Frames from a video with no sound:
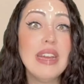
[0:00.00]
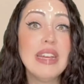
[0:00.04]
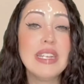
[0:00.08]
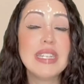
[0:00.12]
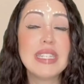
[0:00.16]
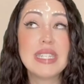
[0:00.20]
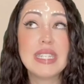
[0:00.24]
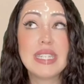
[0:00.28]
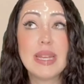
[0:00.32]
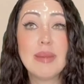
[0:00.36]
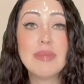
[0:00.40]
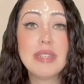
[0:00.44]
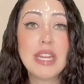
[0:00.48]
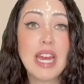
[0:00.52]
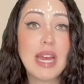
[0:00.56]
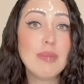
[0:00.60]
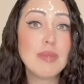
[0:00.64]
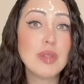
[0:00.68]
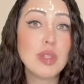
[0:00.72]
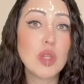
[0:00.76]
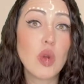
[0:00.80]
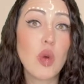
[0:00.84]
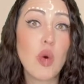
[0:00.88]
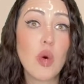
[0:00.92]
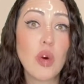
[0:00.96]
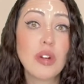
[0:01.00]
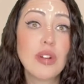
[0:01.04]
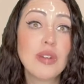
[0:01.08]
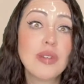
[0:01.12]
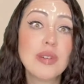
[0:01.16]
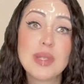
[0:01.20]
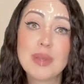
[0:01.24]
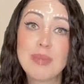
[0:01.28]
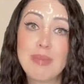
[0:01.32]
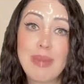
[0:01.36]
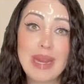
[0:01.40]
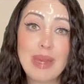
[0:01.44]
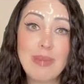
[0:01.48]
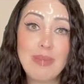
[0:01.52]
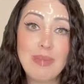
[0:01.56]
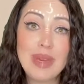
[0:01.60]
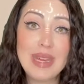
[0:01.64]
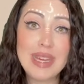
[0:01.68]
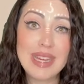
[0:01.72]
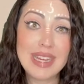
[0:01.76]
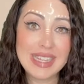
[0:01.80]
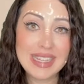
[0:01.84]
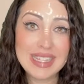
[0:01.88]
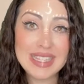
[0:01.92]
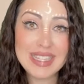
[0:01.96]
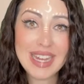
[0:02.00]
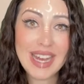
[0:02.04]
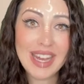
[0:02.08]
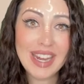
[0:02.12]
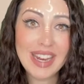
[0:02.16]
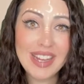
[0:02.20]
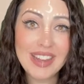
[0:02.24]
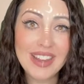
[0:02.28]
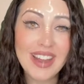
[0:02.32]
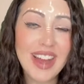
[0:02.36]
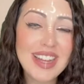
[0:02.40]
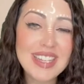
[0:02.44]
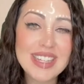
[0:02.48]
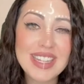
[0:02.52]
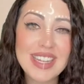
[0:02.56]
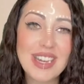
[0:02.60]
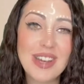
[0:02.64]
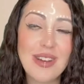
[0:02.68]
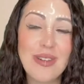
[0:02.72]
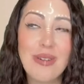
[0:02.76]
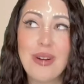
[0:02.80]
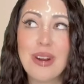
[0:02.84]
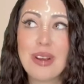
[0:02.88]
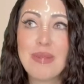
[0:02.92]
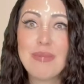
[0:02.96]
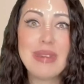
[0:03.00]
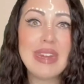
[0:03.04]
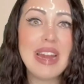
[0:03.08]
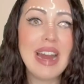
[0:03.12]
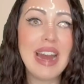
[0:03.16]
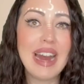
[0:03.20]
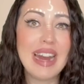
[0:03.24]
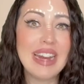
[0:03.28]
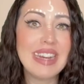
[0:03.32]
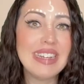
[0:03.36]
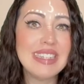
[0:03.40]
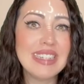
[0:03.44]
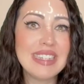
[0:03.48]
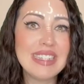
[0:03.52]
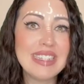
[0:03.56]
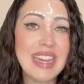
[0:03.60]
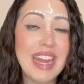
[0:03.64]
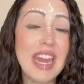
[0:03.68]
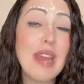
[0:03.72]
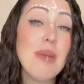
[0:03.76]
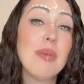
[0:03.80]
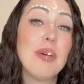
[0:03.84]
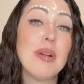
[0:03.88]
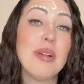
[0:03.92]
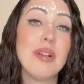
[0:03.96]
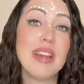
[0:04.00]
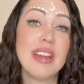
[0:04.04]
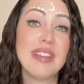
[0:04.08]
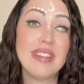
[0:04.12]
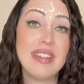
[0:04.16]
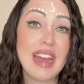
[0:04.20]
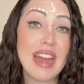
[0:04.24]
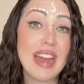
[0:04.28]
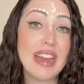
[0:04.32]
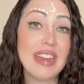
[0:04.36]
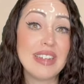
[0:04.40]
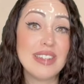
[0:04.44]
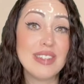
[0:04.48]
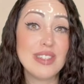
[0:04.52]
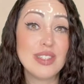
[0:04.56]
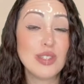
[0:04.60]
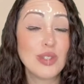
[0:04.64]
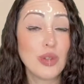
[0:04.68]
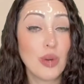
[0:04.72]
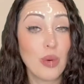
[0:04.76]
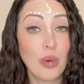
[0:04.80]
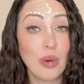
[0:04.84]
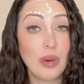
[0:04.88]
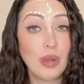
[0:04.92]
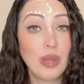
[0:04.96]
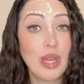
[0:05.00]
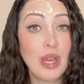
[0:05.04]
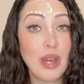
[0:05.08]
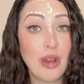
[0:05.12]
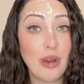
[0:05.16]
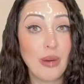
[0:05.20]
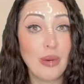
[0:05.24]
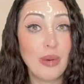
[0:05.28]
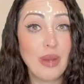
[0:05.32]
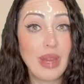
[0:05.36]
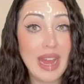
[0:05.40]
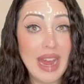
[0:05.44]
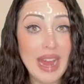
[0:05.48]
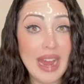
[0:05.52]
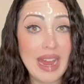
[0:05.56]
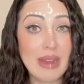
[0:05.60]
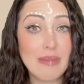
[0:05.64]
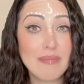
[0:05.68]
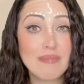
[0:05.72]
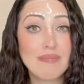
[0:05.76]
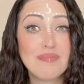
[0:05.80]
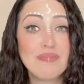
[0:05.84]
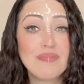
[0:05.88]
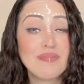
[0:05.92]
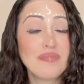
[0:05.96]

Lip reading: Sometimes the corners might be inside a closet or behind a table, and that is totally okay.